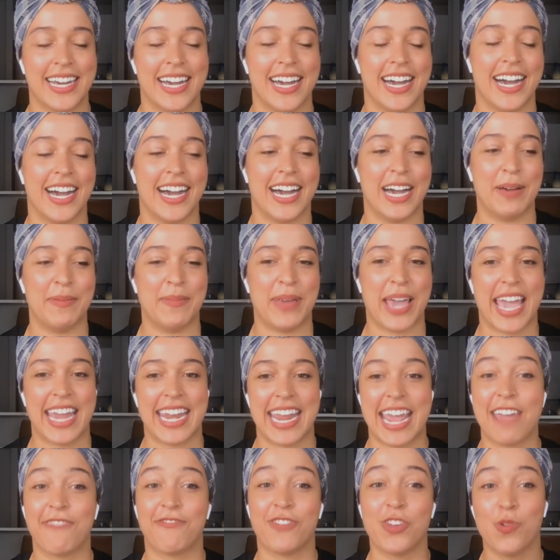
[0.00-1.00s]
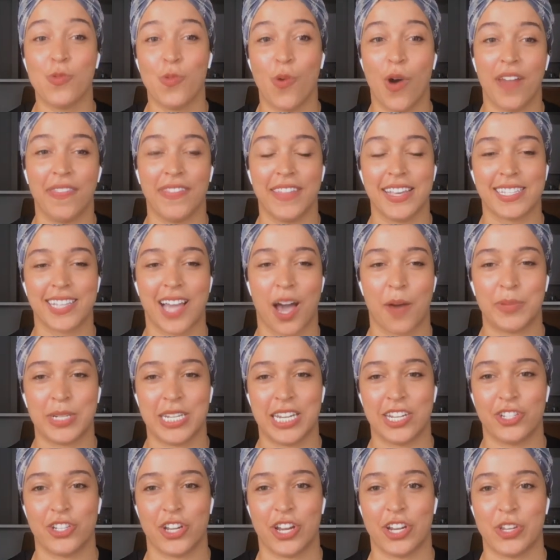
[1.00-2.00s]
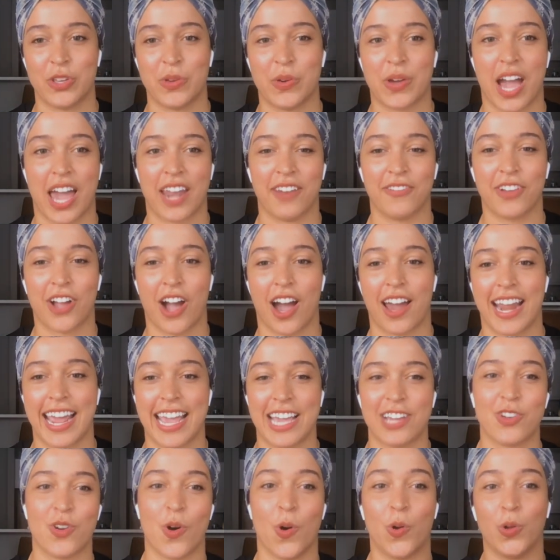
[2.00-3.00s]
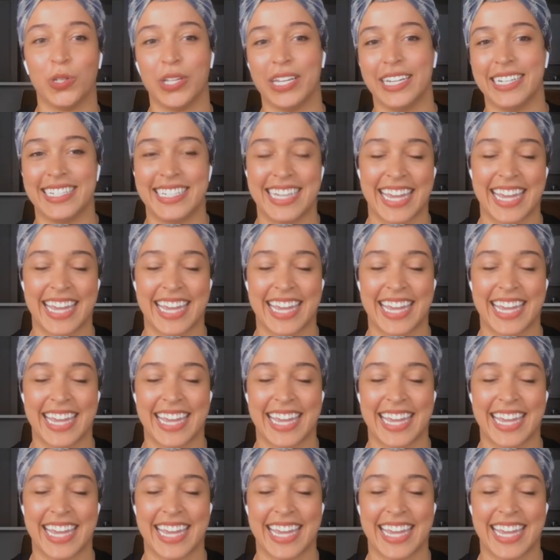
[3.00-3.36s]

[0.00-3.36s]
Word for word: Um, and if you won this competition, you kind of got a golden